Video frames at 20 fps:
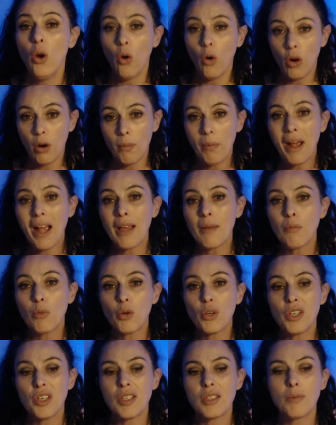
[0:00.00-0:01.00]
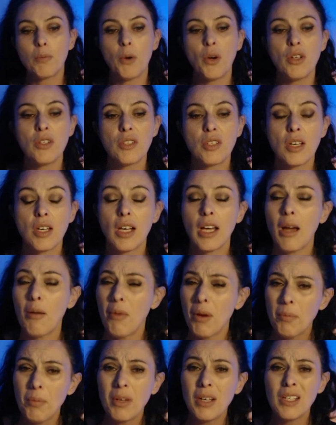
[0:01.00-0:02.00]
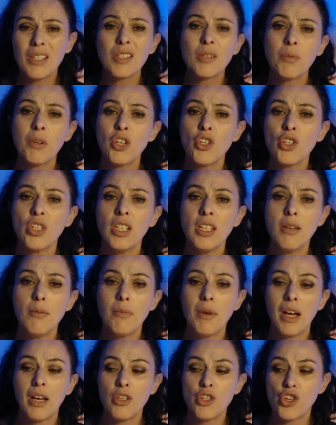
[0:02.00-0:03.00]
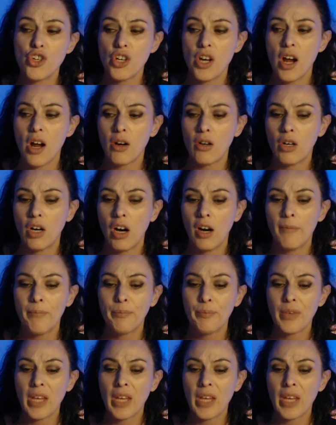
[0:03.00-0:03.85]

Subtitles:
or a pain body experience can come up, and especially your base chakra.